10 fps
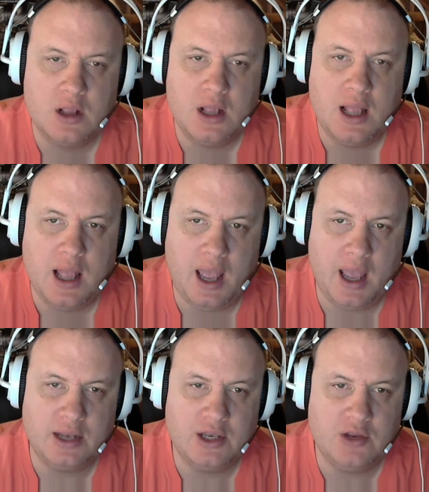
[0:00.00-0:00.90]

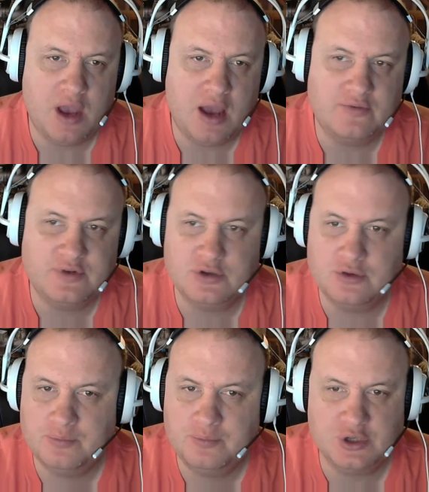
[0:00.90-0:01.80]
and you have to
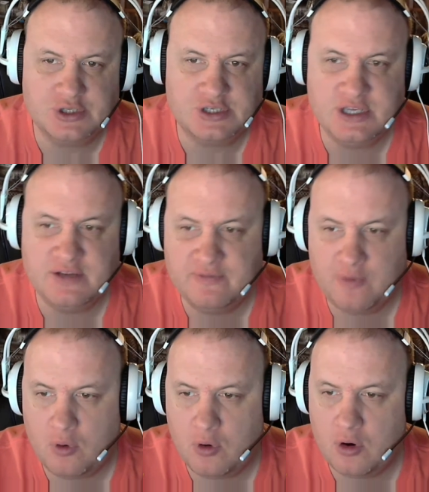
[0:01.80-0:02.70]
put
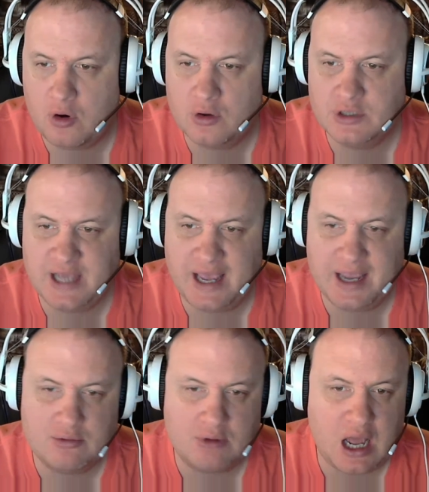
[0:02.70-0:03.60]
C4, tank
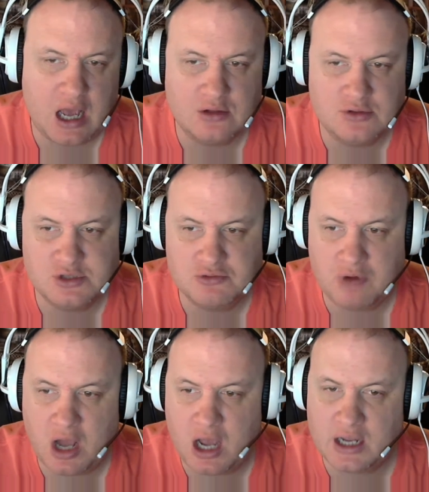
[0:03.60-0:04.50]
rounds,
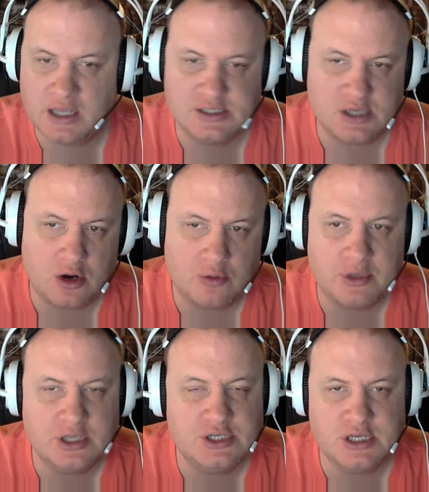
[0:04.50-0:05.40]
rockets,
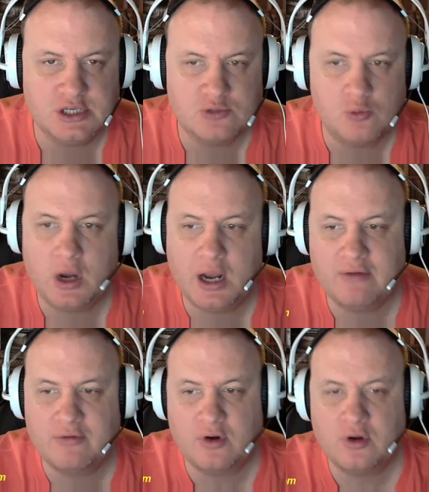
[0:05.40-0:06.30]
RPGs,
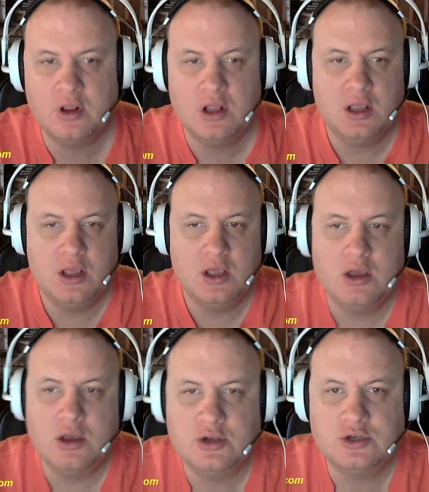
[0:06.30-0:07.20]
whatever,
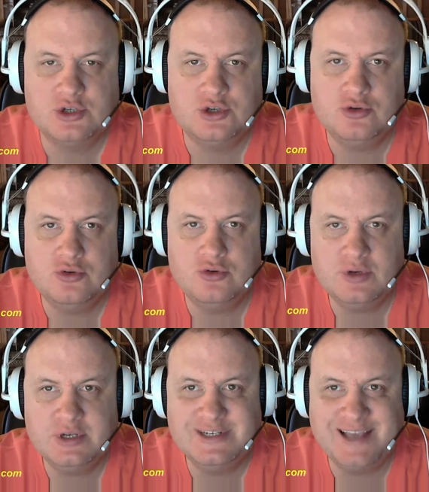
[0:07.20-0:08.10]
to
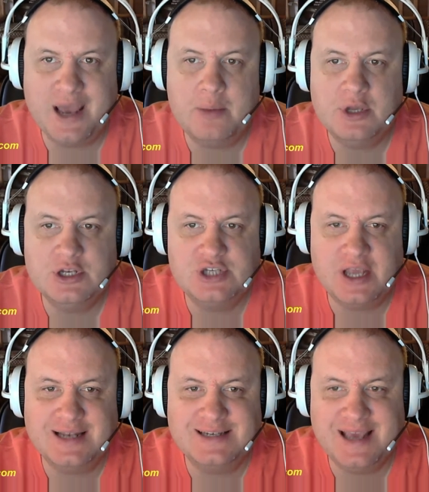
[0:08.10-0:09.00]
damage
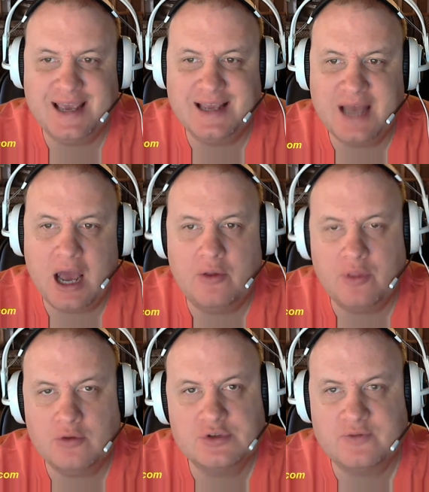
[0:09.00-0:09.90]
and take down
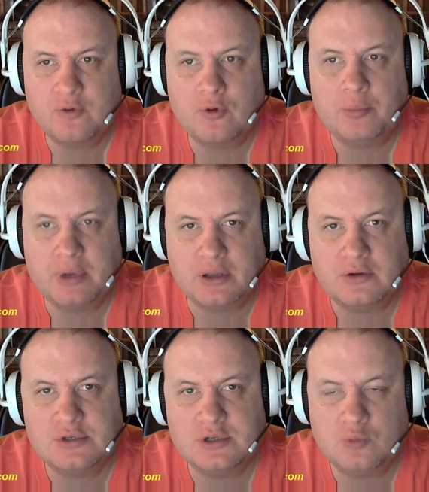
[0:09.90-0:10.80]
those four pillars.
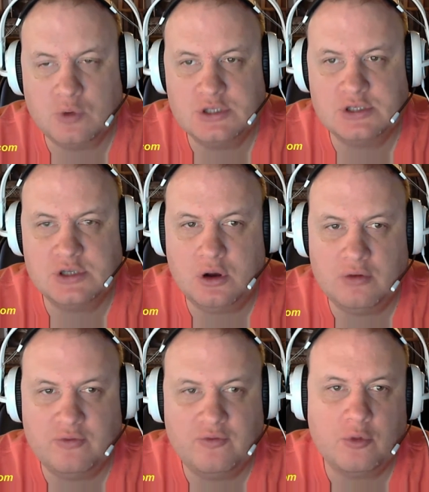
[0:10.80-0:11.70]
And once all
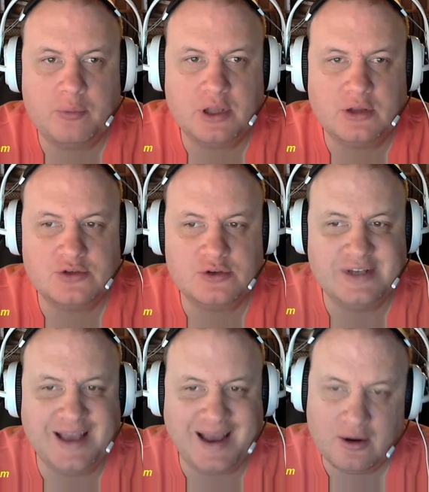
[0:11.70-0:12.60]
four pillars are
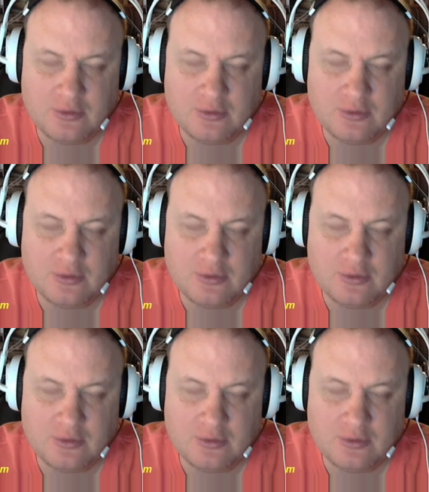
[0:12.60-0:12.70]
down,